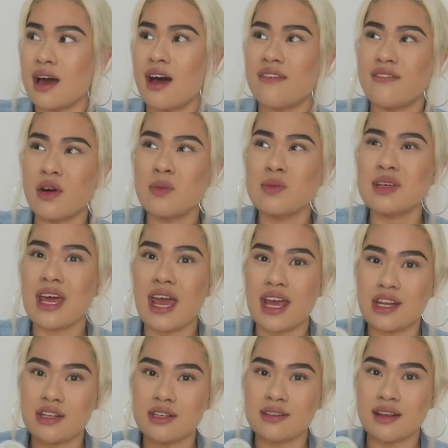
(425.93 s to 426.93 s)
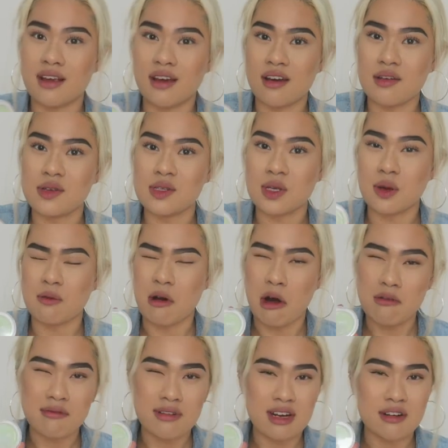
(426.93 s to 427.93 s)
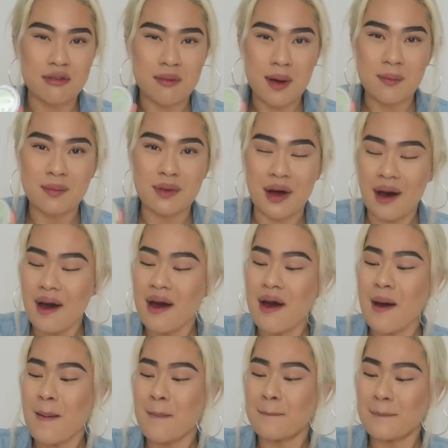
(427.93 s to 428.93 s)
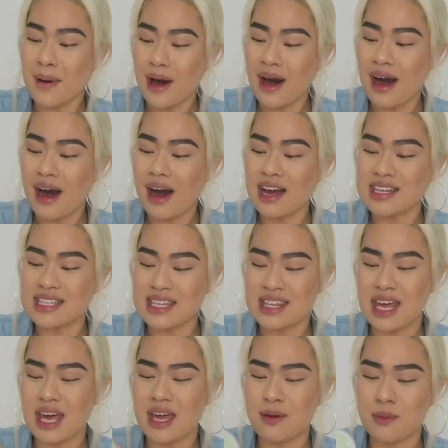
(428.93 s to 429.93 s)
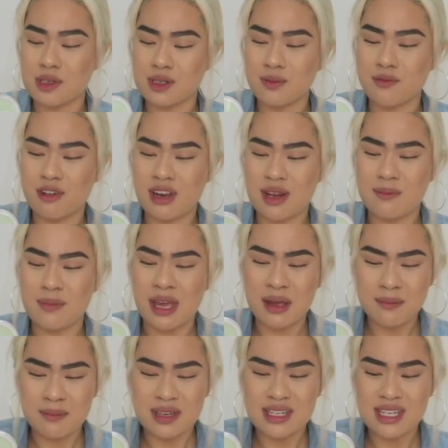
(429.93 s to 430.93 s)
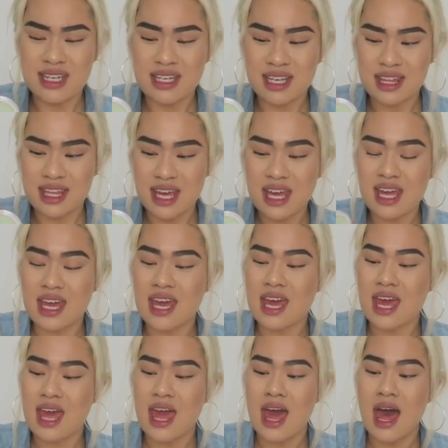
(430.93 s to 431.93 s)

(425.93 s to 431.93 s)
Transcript: I filmed it ages ago so I can't really remember, but I said that it wasn't really pigmented, I think.